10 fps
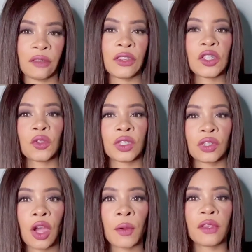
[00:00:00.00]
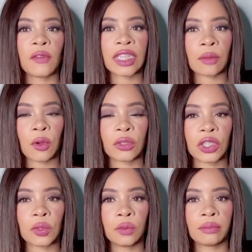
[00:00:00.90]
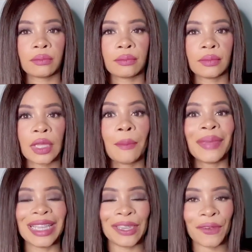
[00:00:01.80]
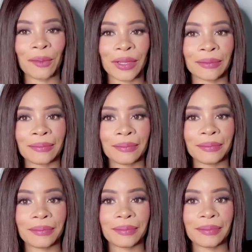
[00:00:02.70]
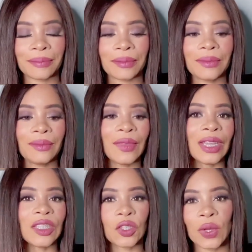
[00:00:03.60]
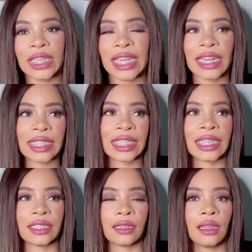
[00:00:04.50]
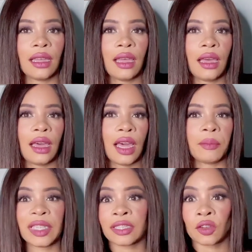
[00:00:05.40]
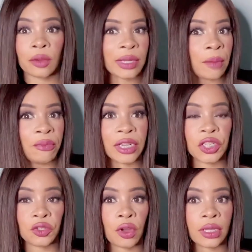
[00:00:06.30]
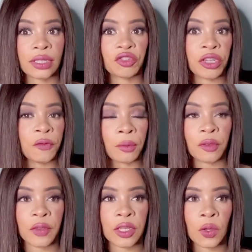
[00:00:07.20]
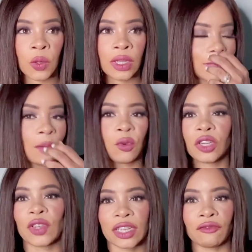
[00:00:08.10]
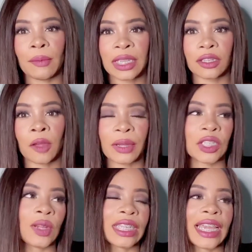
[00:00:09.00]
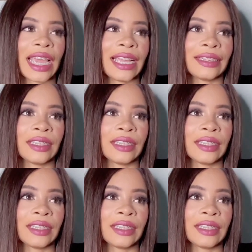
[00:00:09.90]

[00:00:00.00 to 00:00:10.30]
he shows you how he feels about you, believe him. So let's get into it. This is going to be a pretty short, straightforward video. I'm going to try to wrap this up as soon as I can.